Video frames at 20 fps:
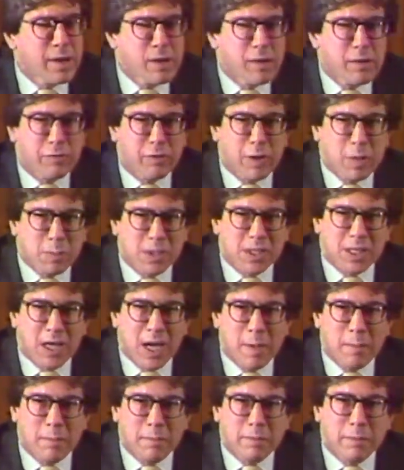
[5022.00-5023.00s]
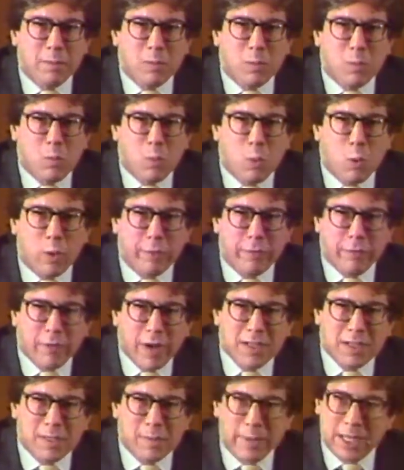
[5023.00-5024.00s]
from some more
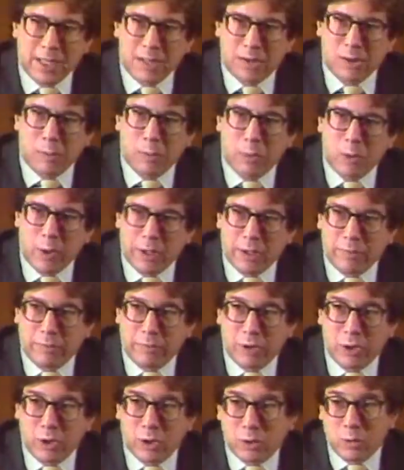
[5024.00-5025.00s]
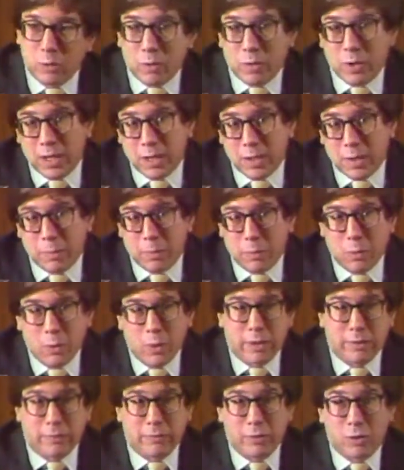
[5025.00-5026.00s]
fundamental point of view than the
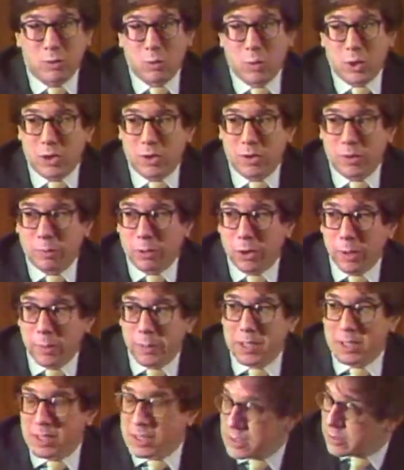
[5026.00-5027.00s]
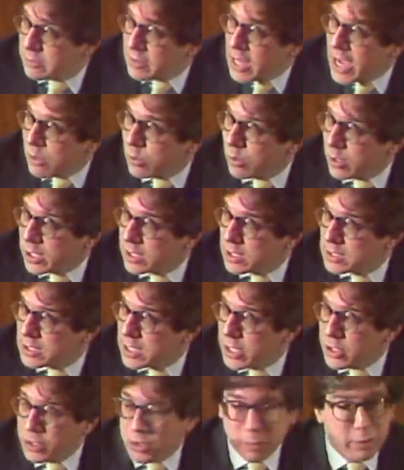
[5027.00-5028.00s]
point of view which the purposes of that
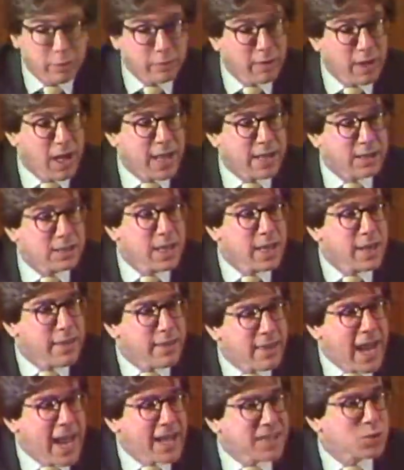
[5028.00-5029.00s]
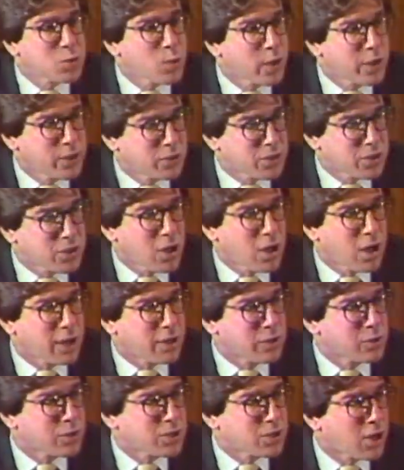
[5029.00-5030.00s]
organization provides. That's where you start.
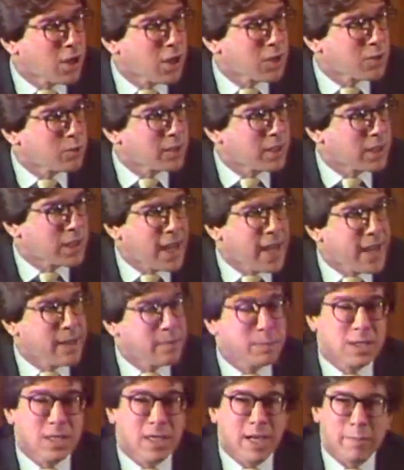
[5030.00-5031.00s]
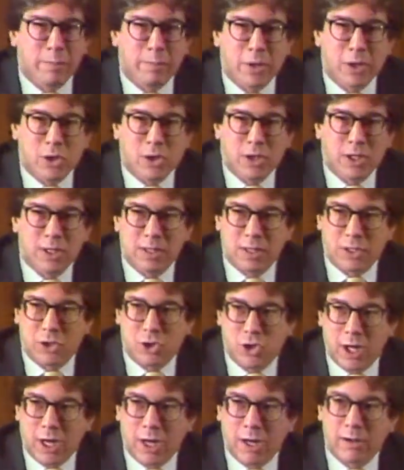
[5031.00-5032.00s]
You start with the aims and ambitions and
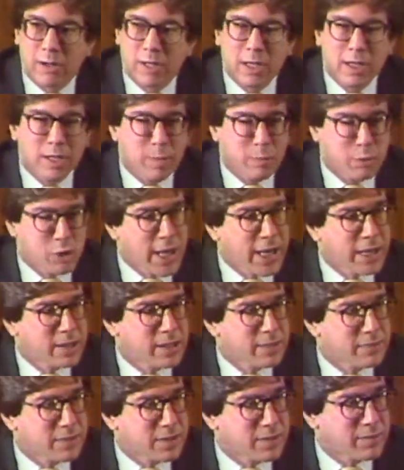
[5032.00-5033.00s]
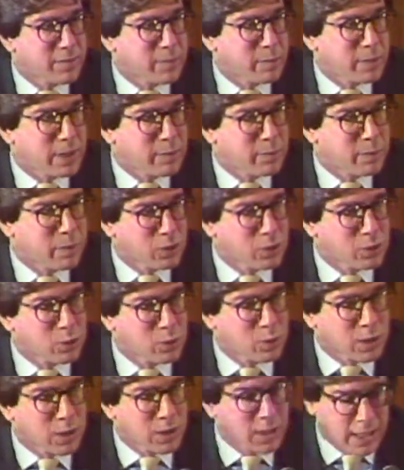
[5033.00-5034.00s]
shared objectives of the people
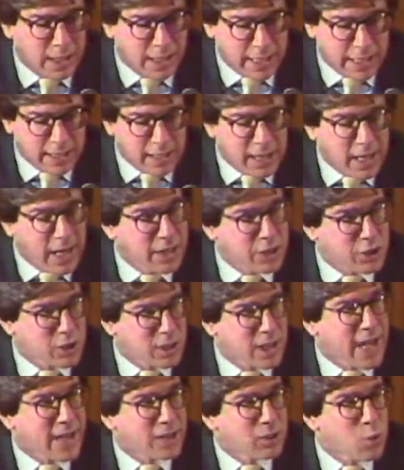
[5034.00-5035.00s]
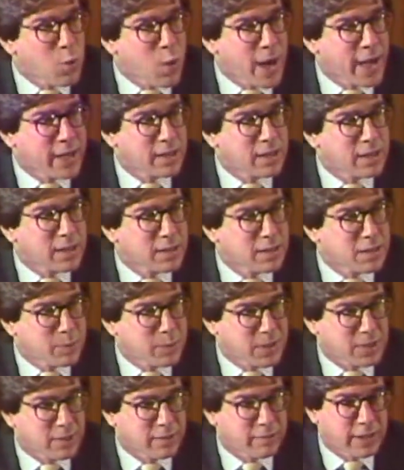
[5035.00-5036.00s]
who are engaged in that quite
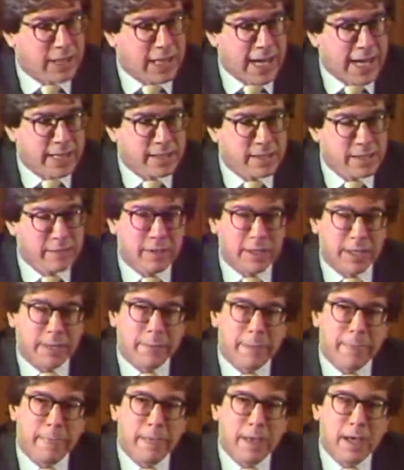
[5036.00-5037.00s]
specific activity.